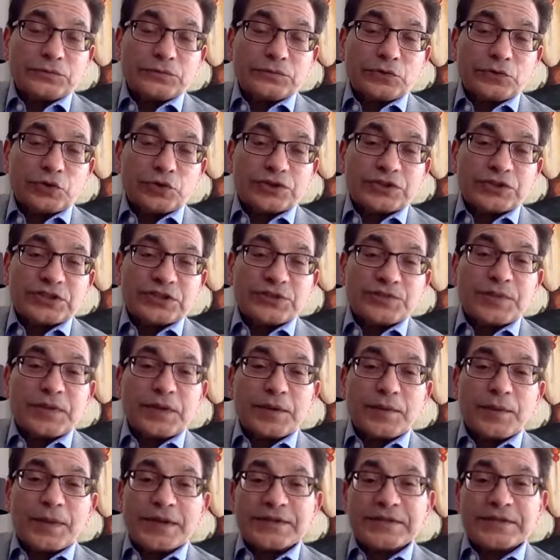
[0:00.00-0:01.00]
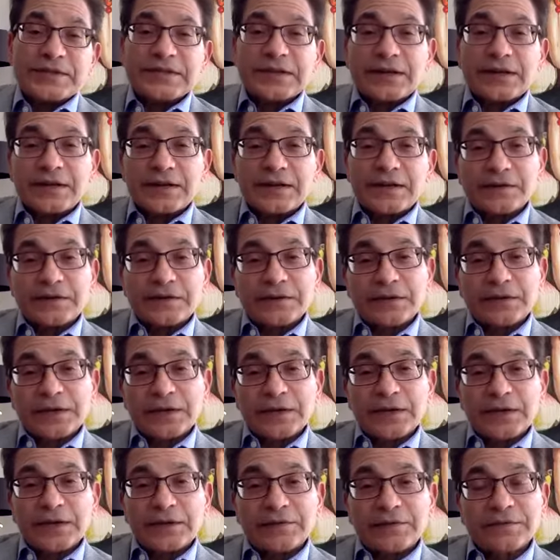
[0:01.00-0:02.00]
not just be a bystander
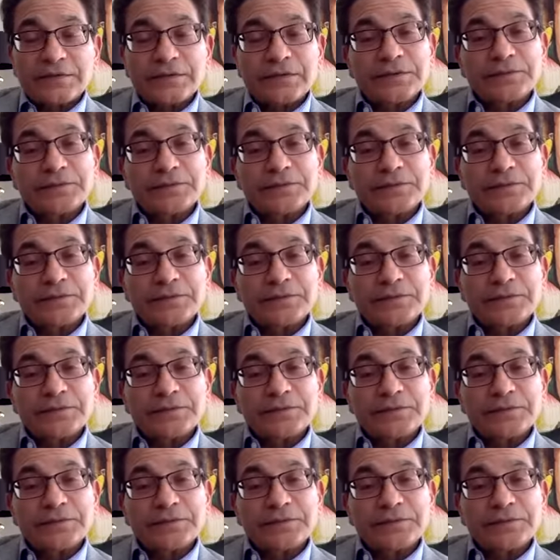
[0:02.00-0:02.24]
in life.